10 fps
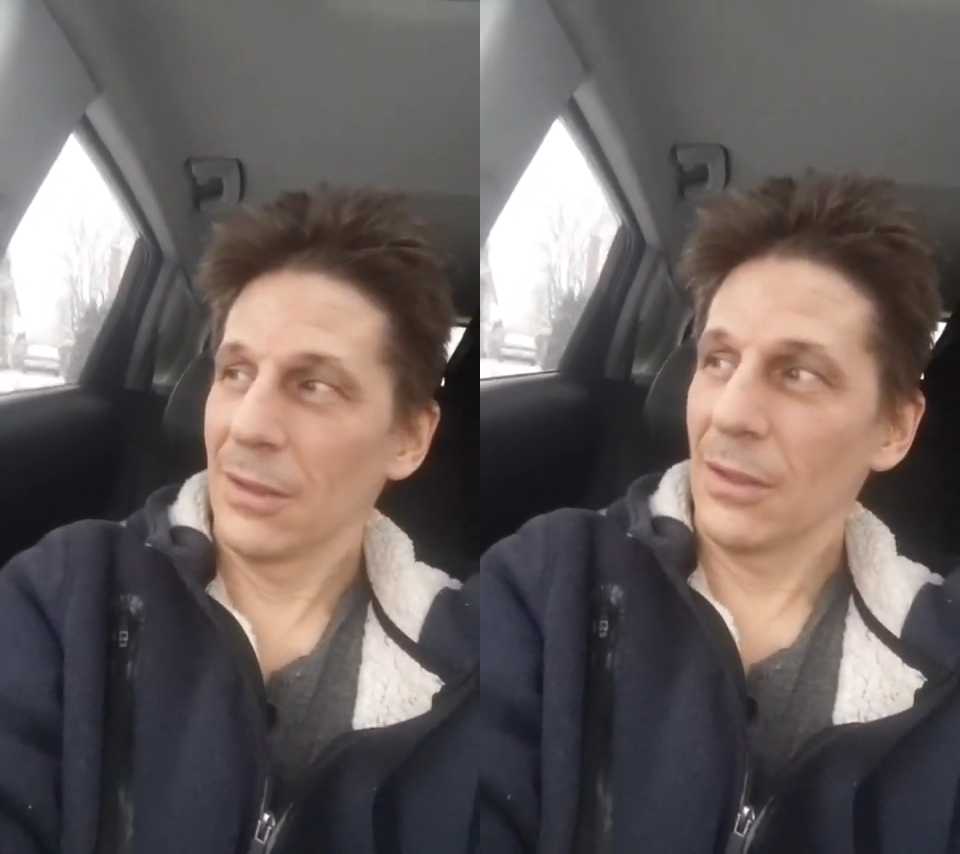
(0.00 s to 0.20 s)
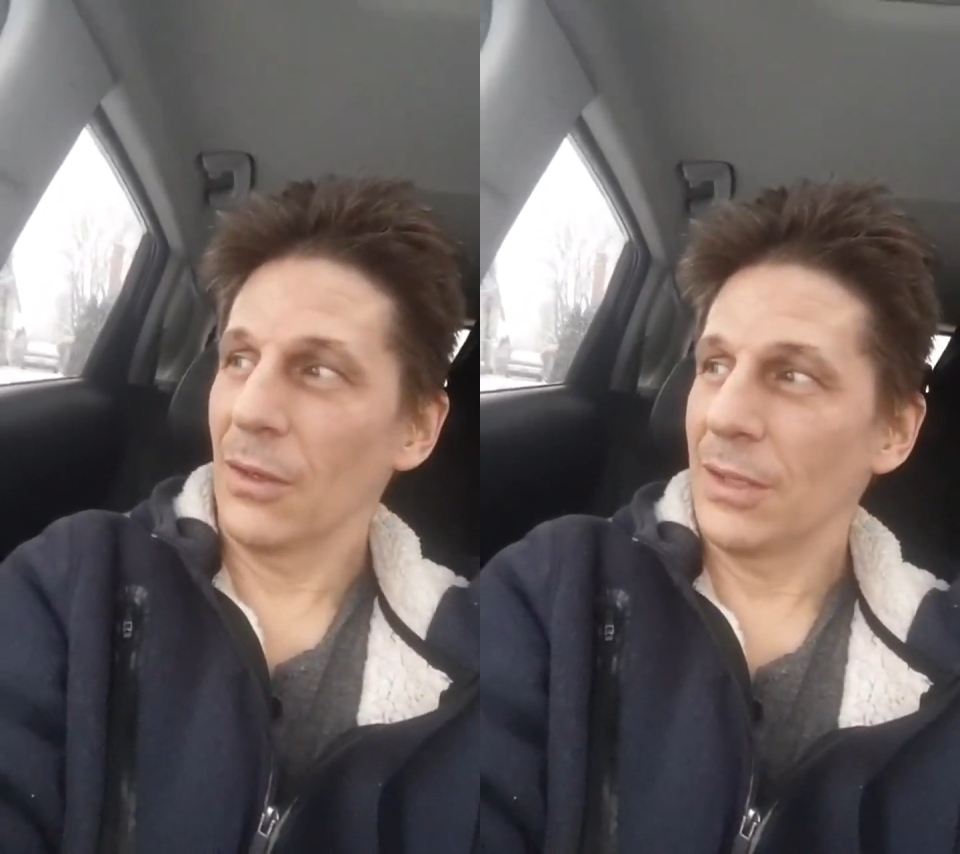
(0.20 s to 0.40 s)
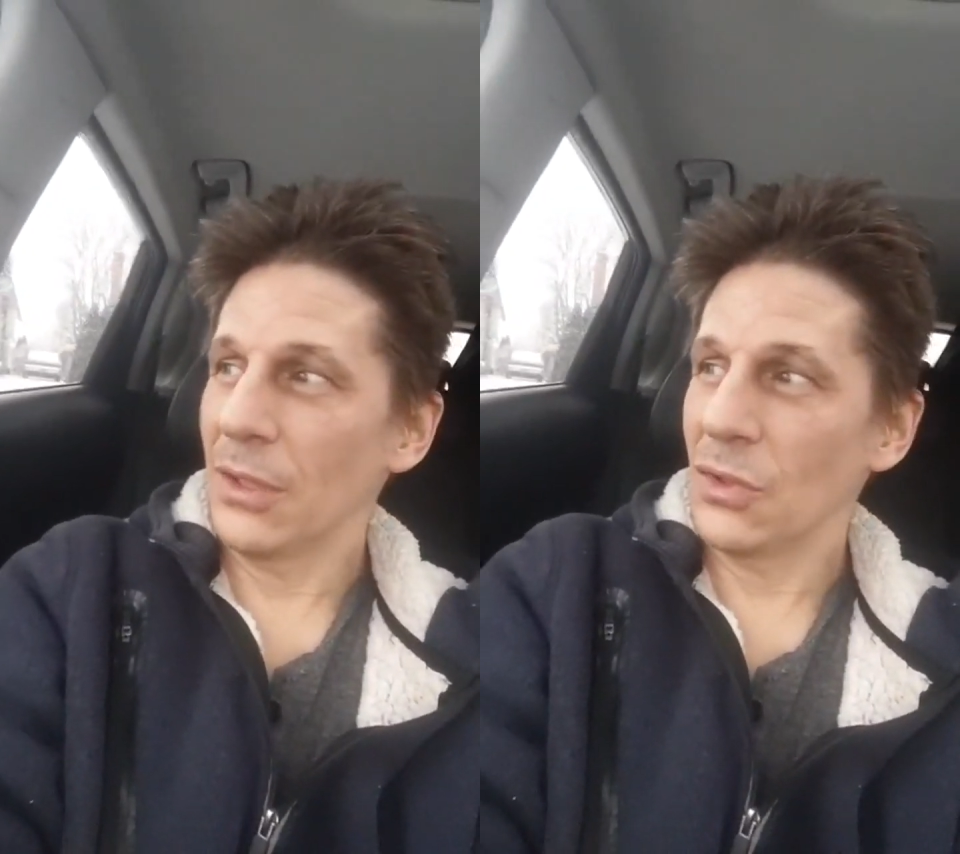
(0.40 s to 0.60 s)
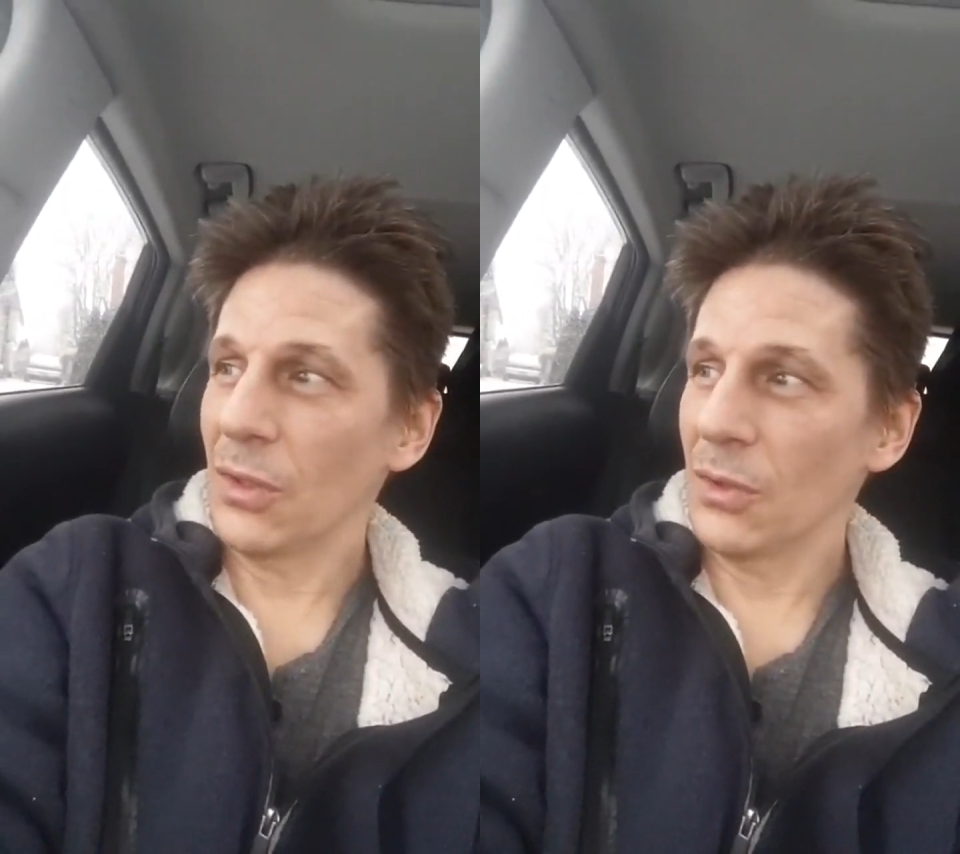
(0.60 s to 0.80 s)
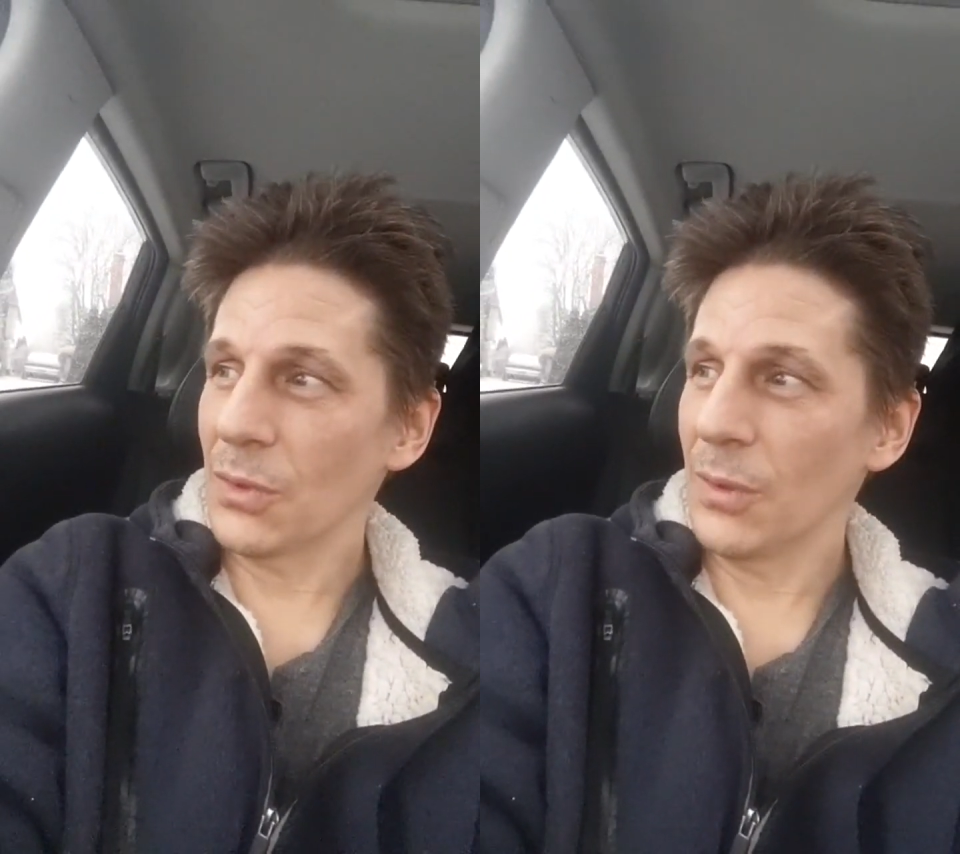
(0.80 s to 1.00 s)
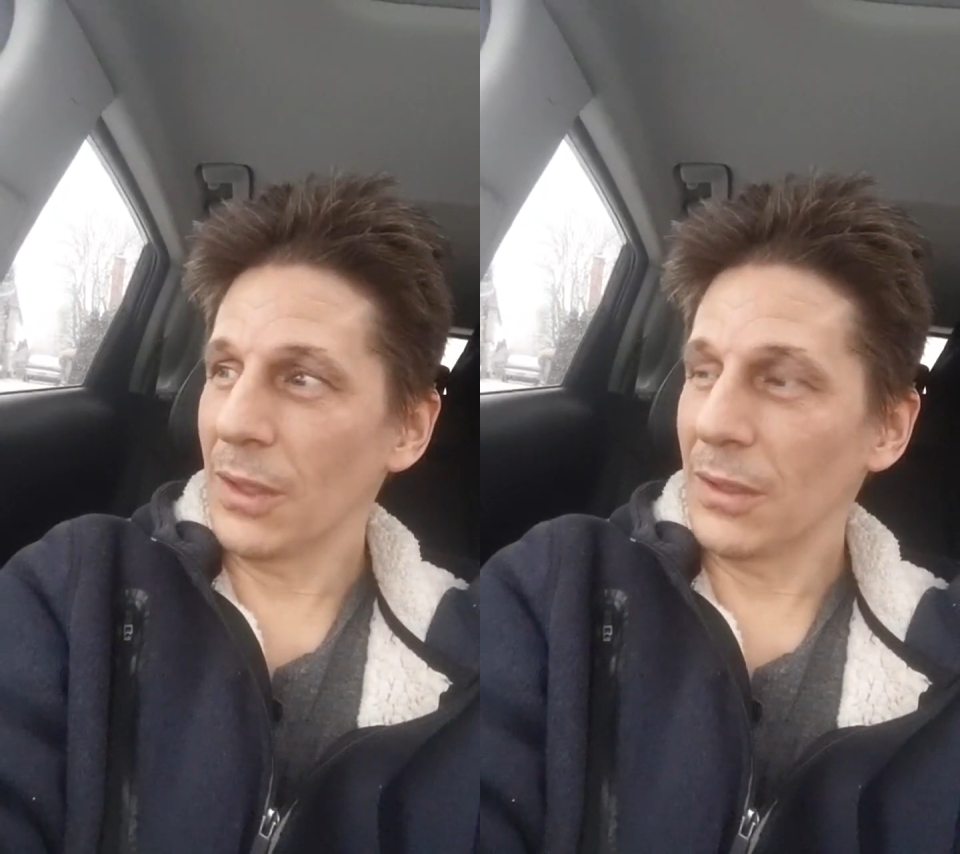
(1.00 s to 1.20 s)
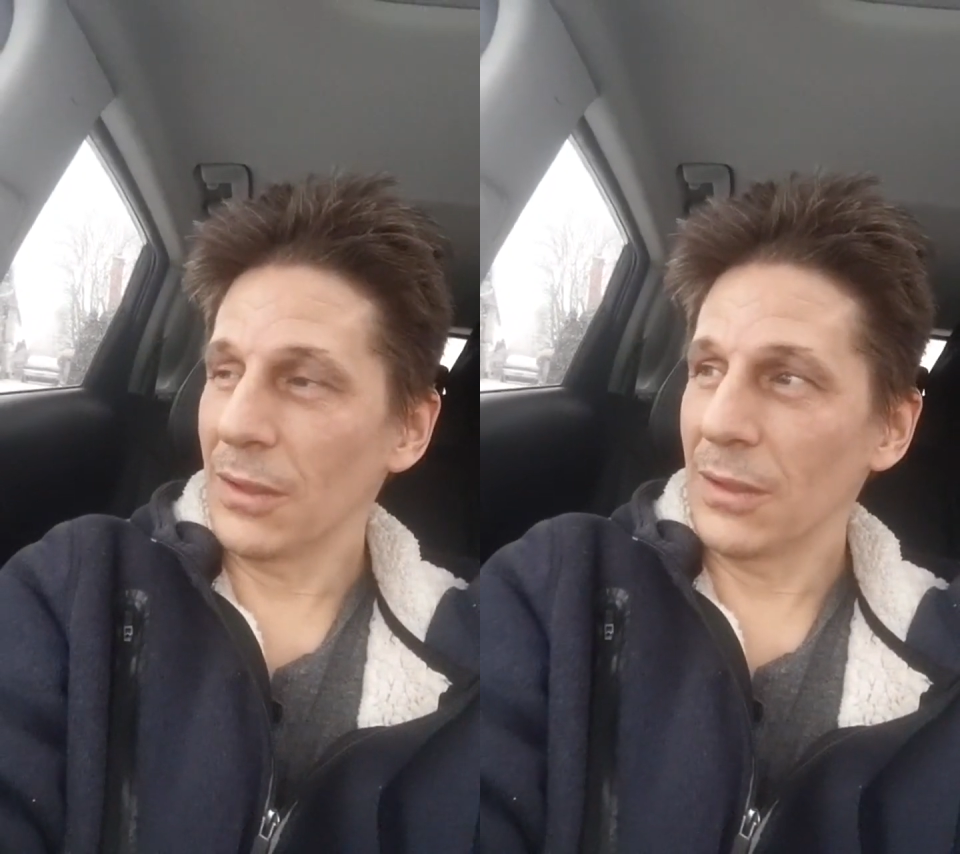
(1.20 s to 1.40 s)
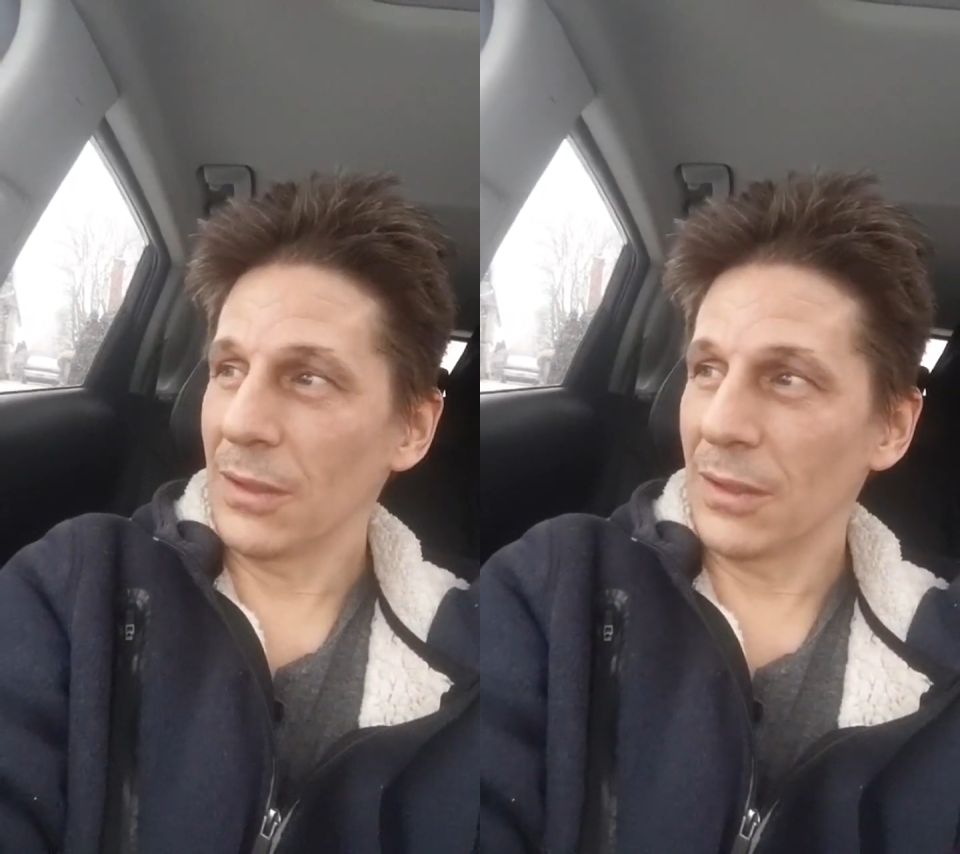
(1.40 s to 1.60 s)
their attention goes away
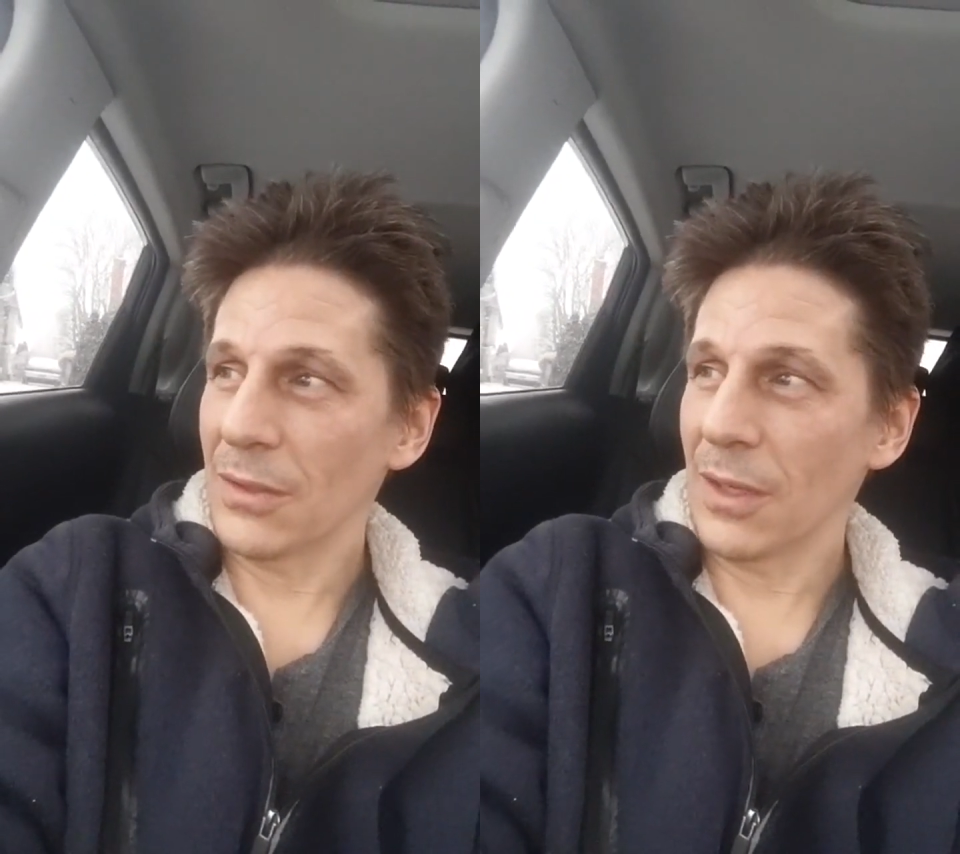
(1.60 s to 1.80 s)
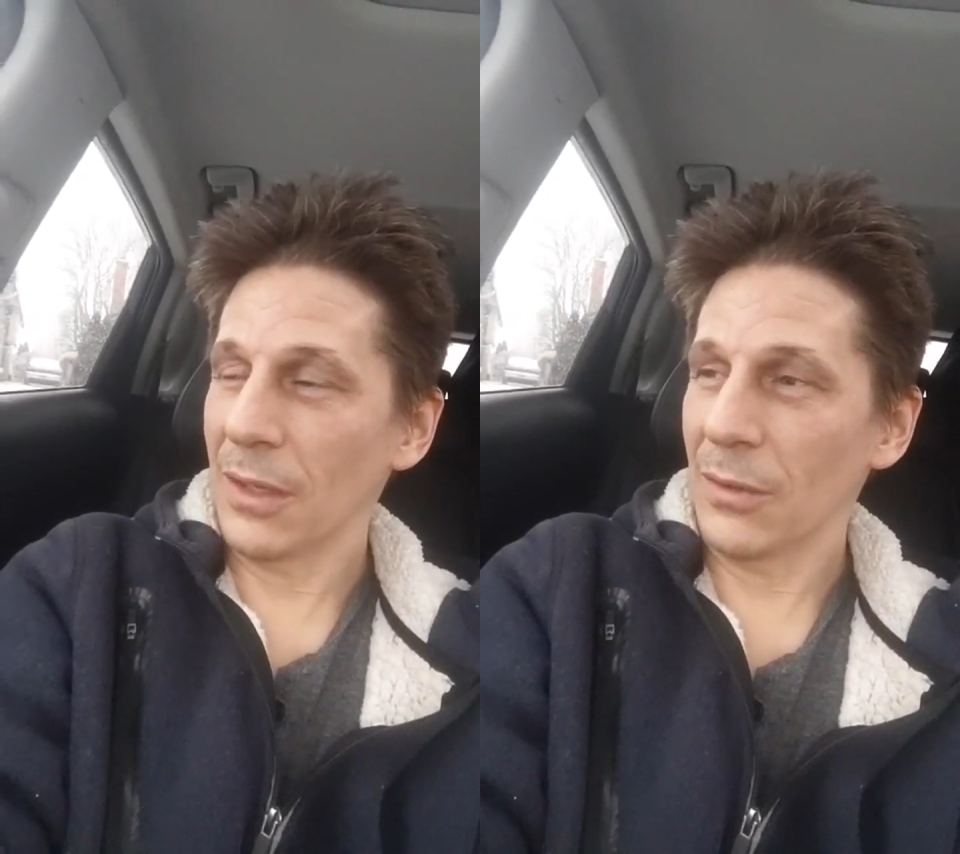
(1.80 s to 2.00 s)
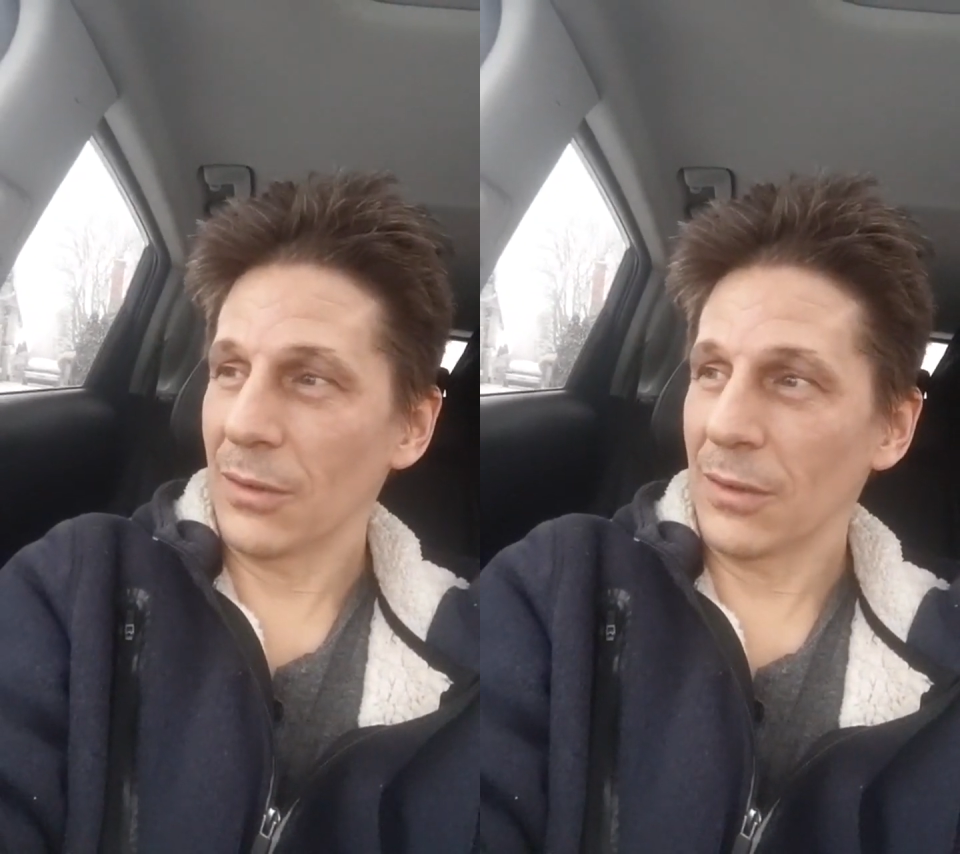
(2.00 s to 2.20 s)
and it's like